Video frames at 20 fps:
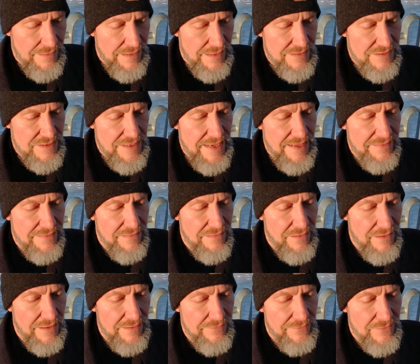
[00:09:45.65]
I sat and
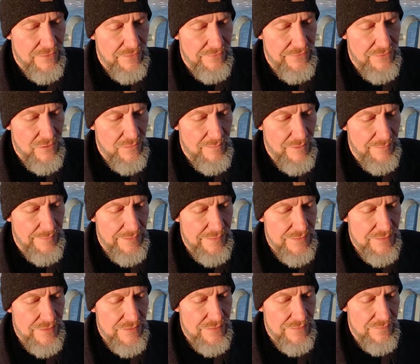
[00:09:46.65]
thought for a few
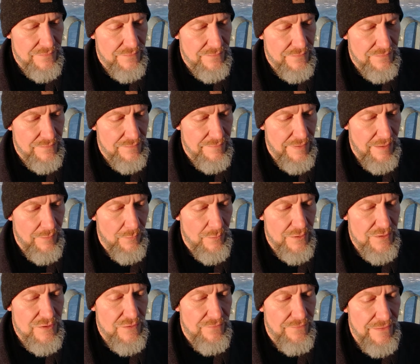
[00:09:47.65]
moments. My
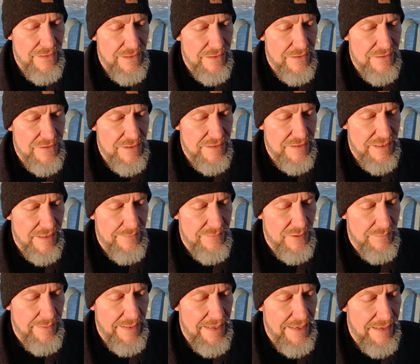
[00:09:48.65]
worst fears had come
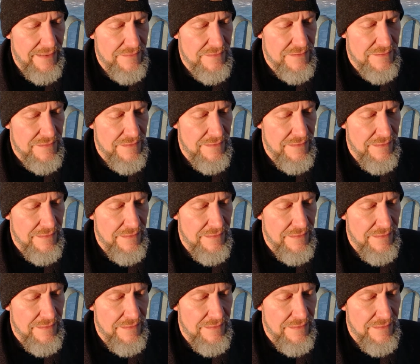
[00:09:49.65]
to pass.